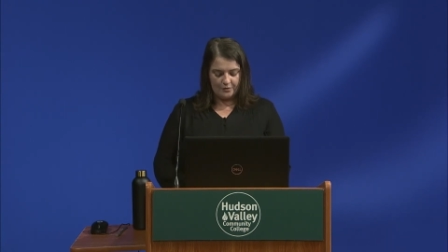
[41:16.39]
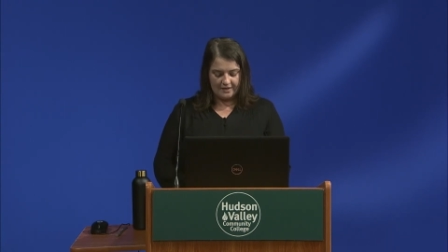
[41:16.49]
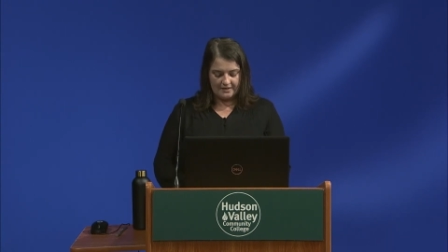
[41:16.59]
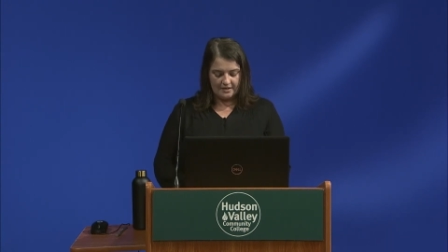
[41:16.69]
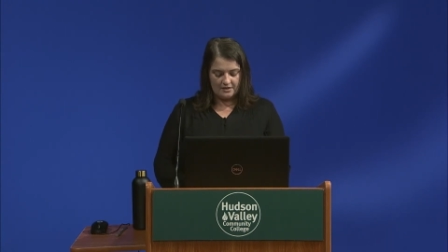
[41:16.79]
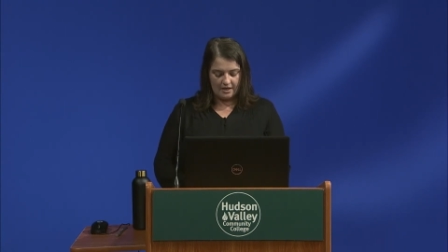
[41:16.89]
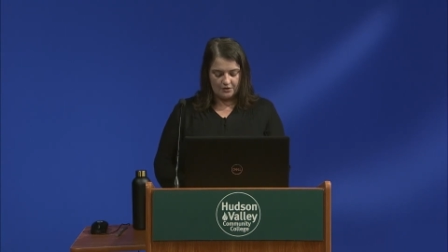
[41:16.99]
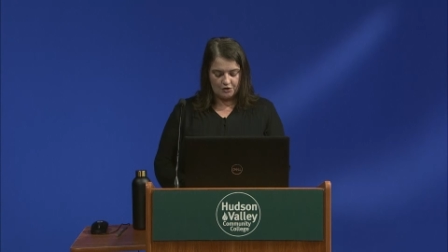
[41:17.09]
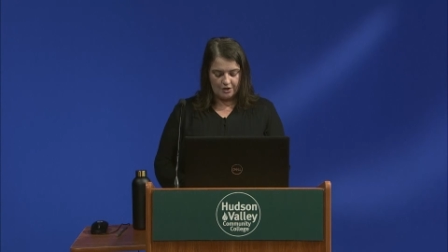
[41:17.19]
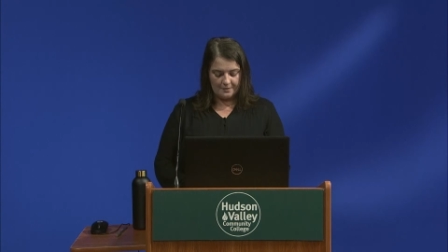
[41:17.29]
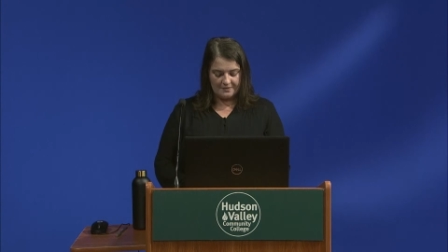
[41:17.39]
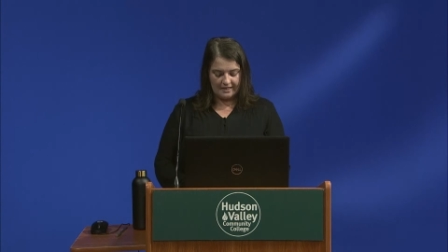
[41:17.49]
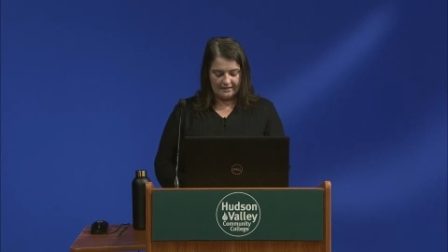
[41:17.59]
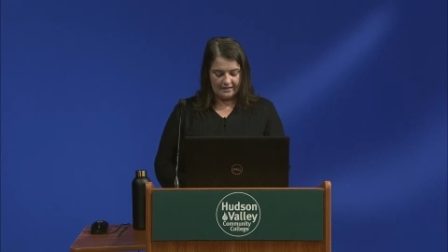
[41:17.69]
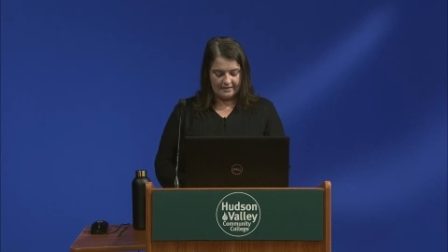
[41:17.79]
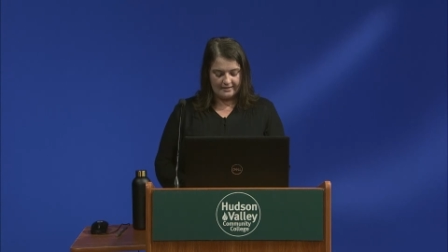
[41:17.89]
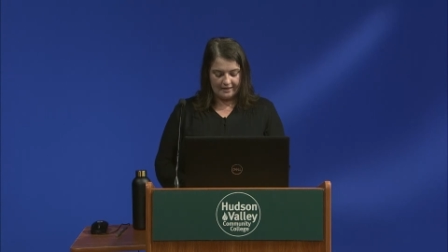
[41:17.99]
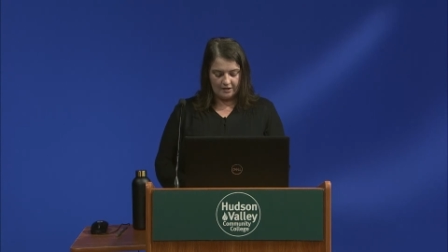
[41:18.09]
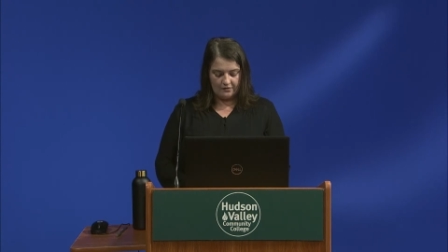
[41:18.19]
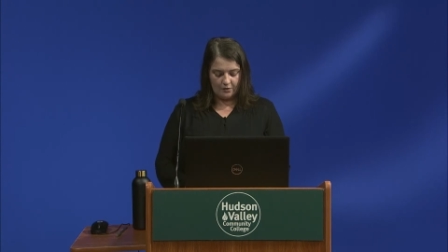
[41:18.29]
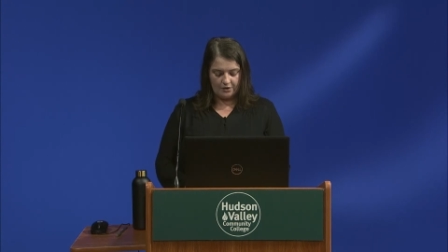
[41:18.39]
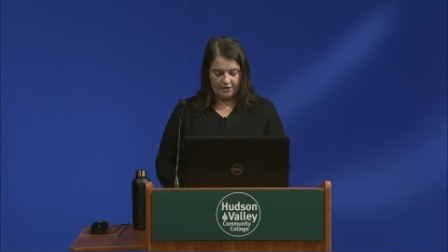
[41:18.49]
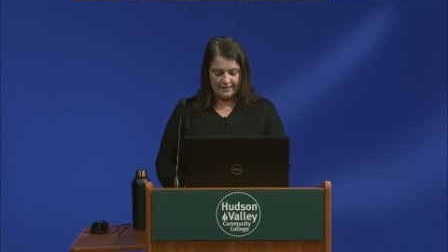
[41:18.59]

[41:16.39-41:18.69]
President Donald Trump signed an executive order